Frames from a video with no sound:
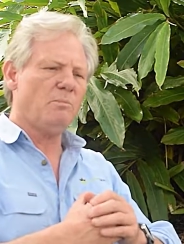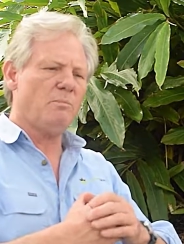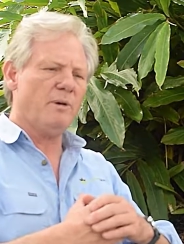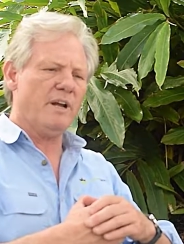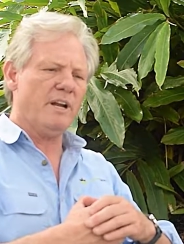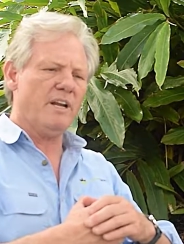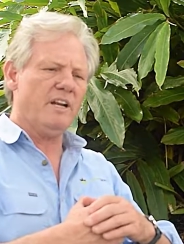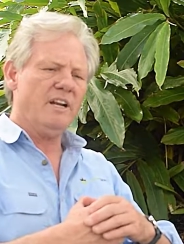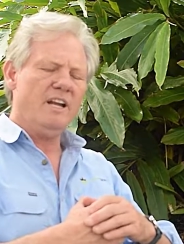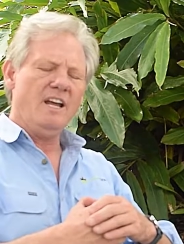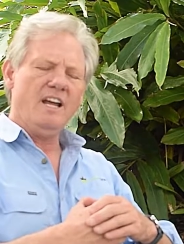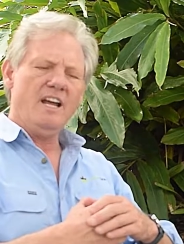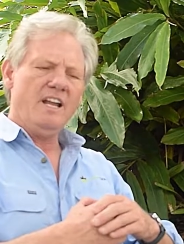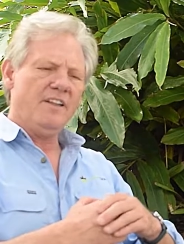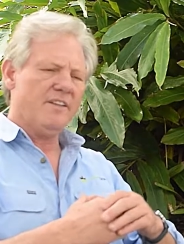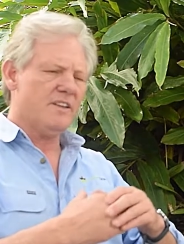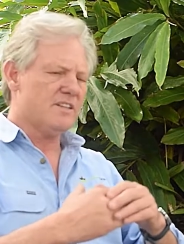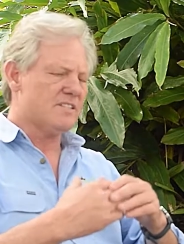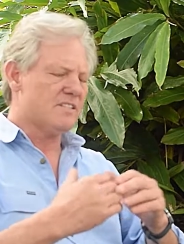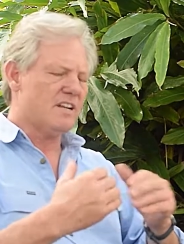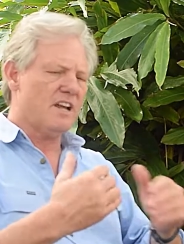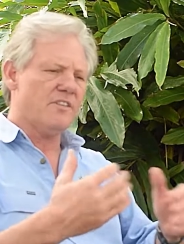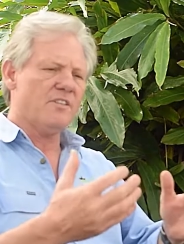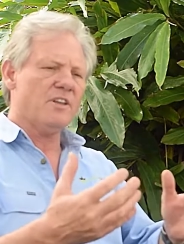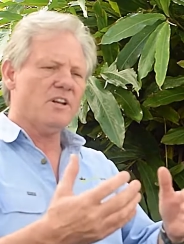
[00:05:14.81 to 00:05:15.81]
But it, there's
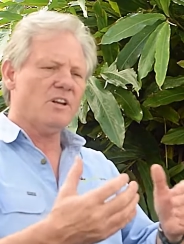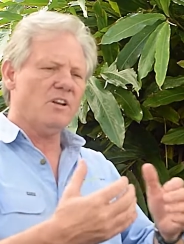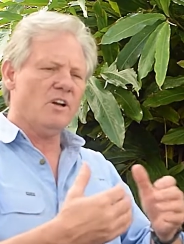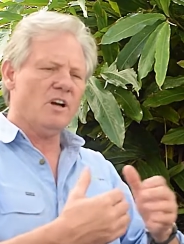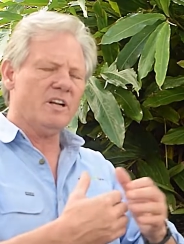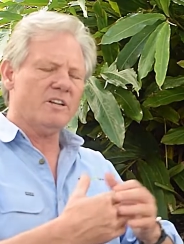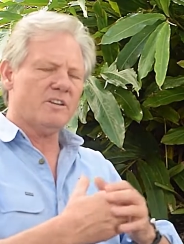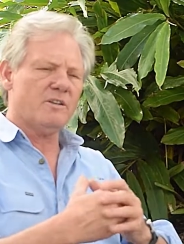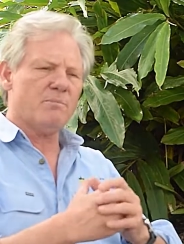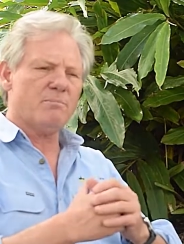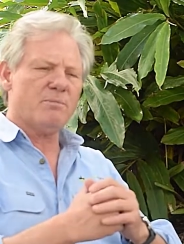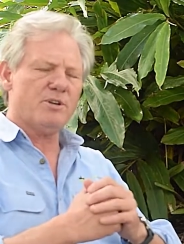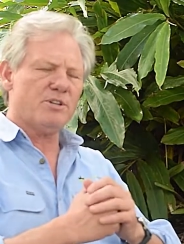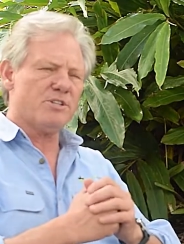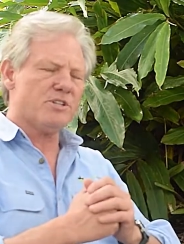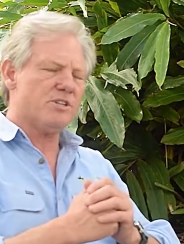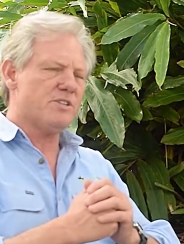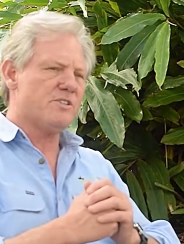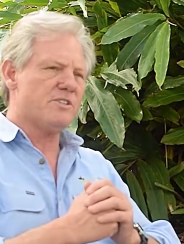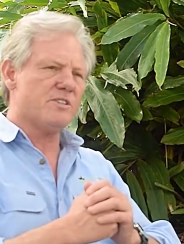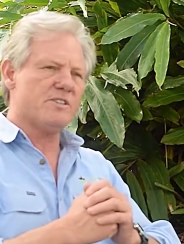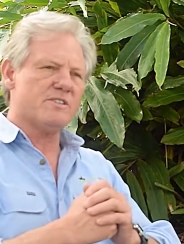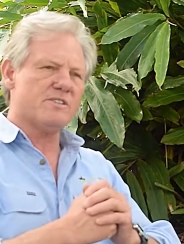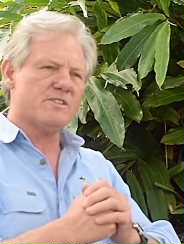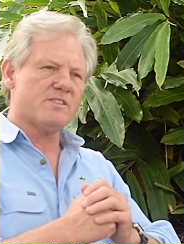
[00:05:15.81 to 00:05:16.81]
nothing like the
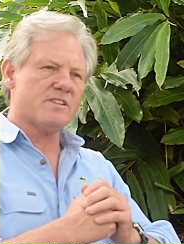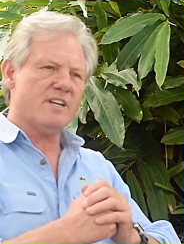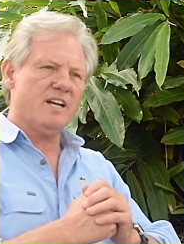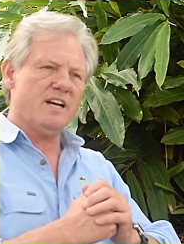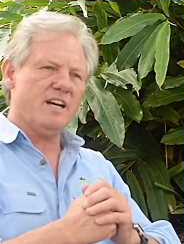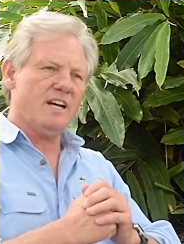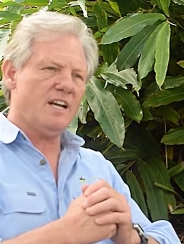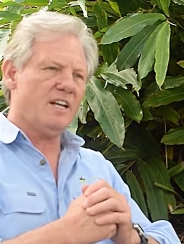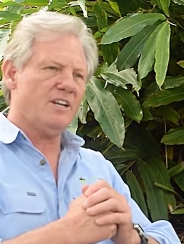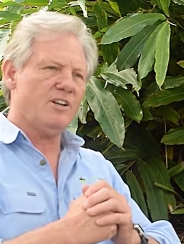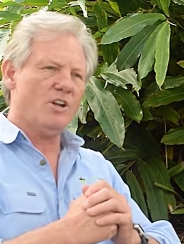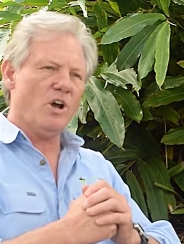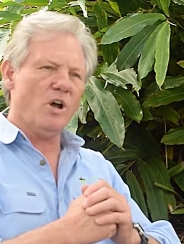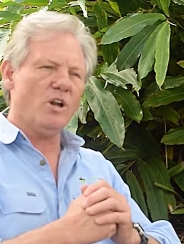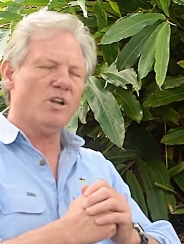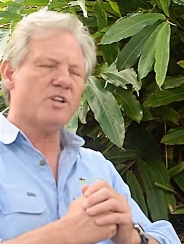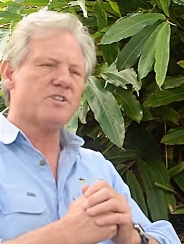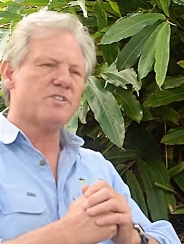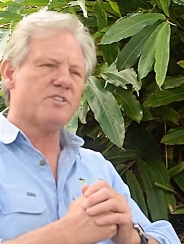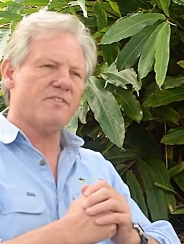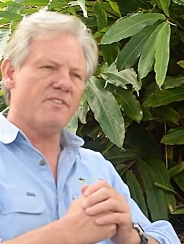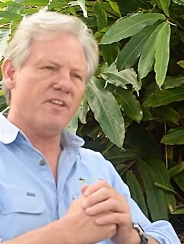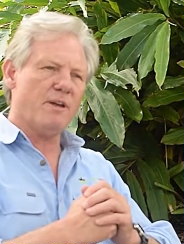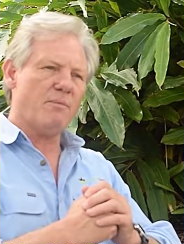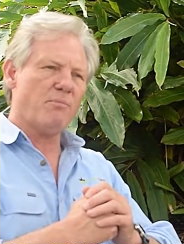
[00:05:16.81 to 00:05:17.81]
producer's uh,
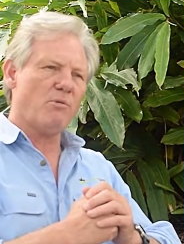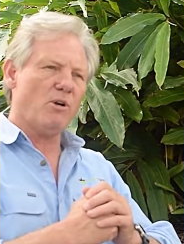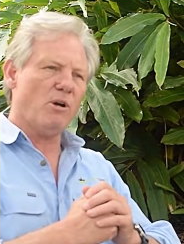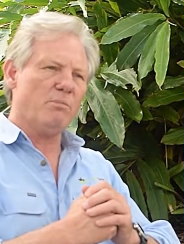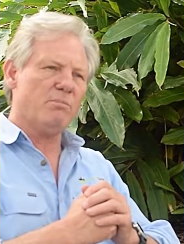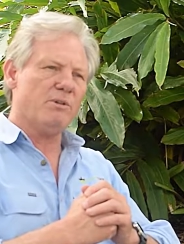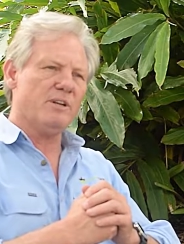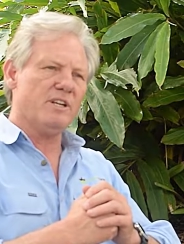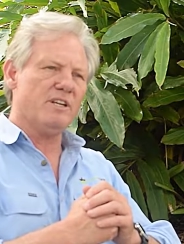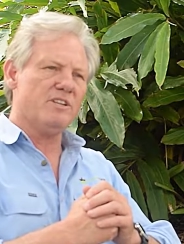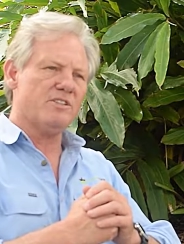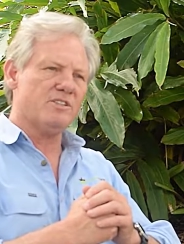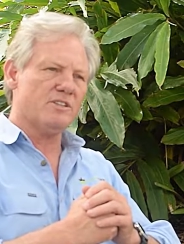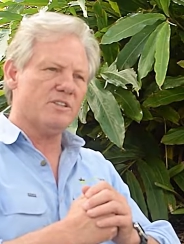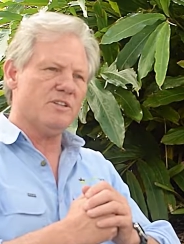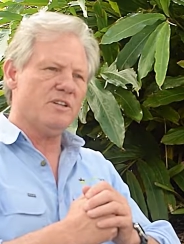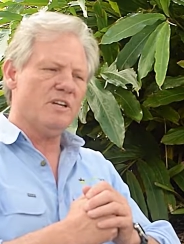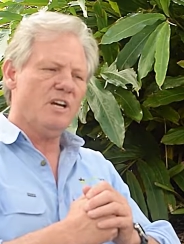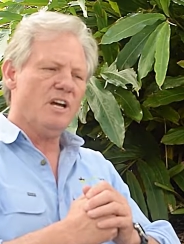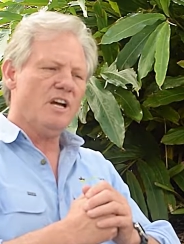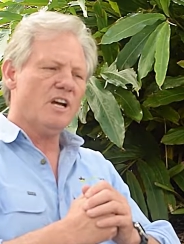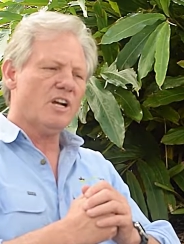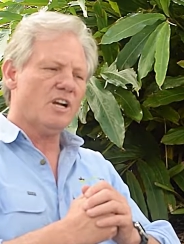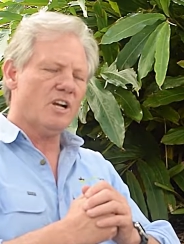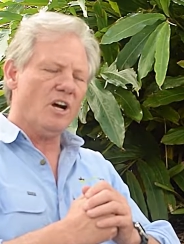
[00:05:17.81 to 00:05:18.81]
knowledge of their property to
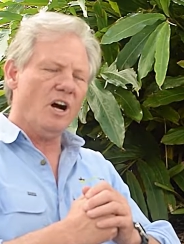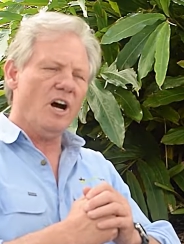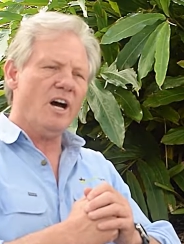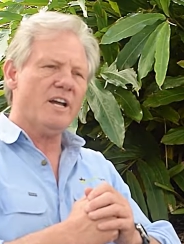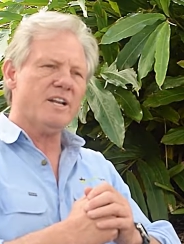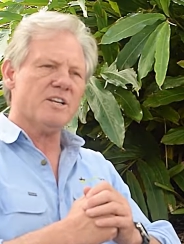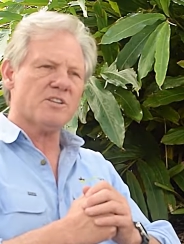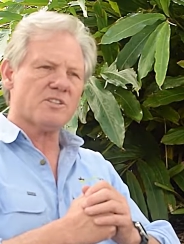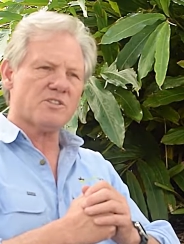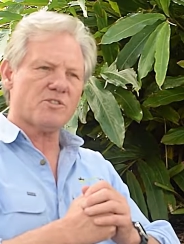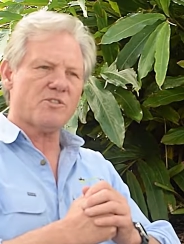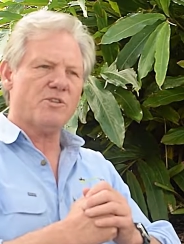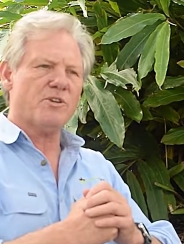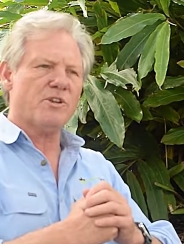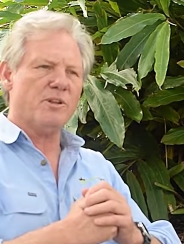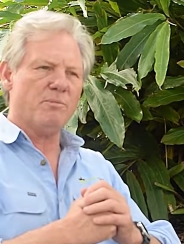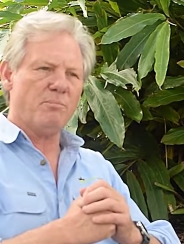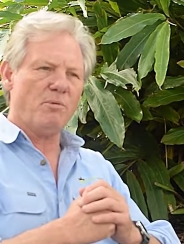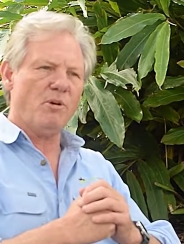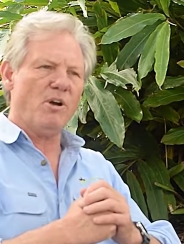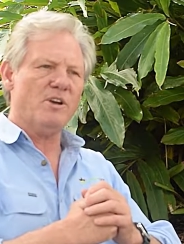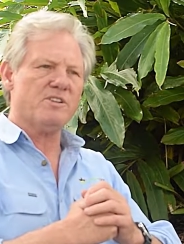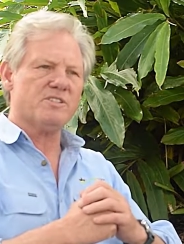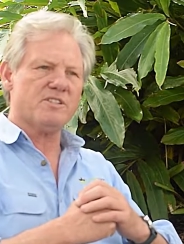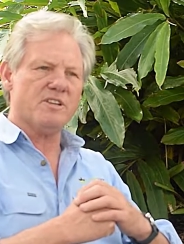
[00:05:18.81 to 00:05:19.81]
guide us through the
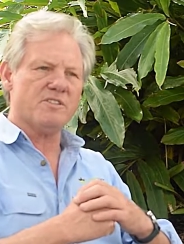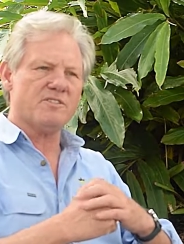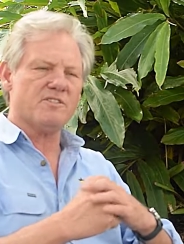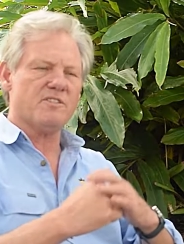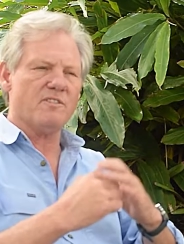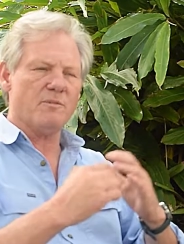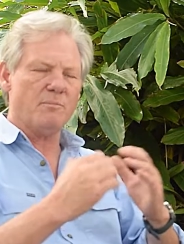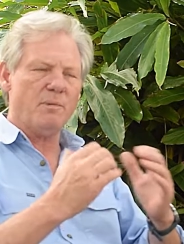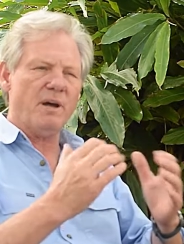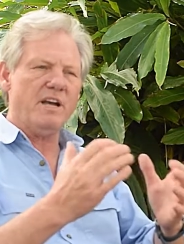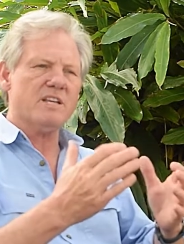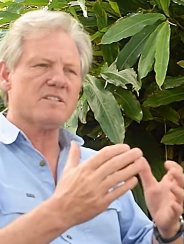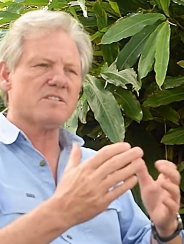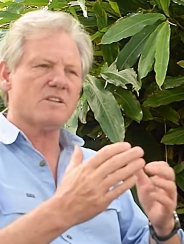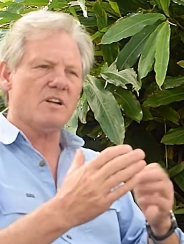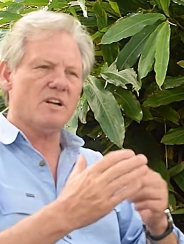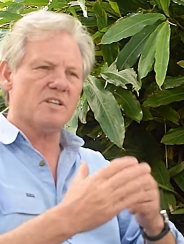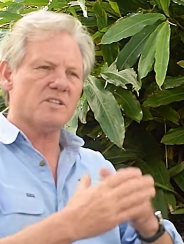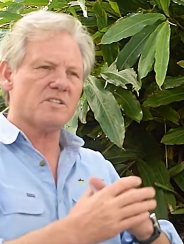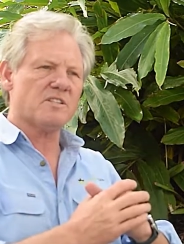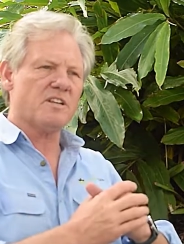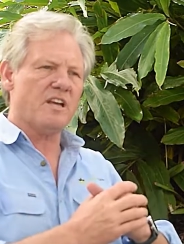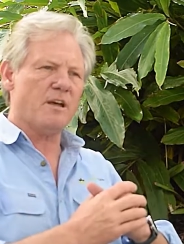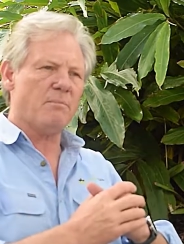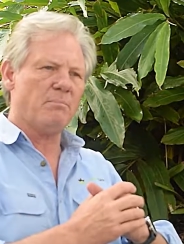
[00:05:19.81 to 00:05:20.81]
process of the baseline
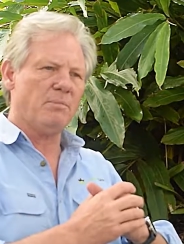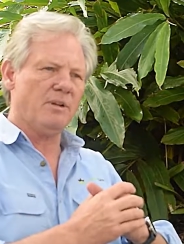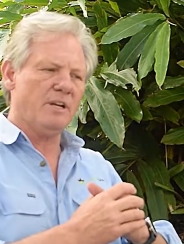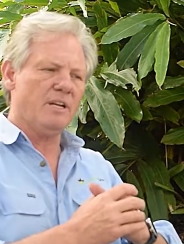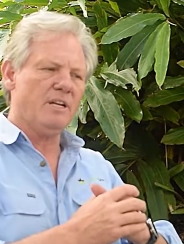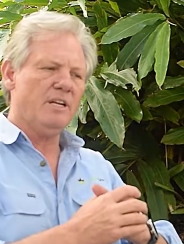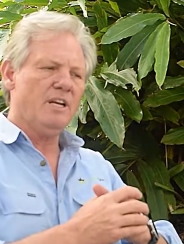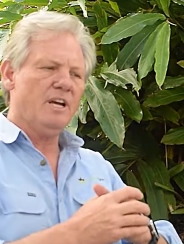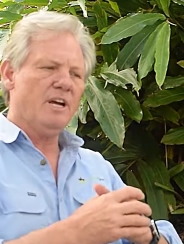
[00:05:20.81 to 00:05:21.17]
sampling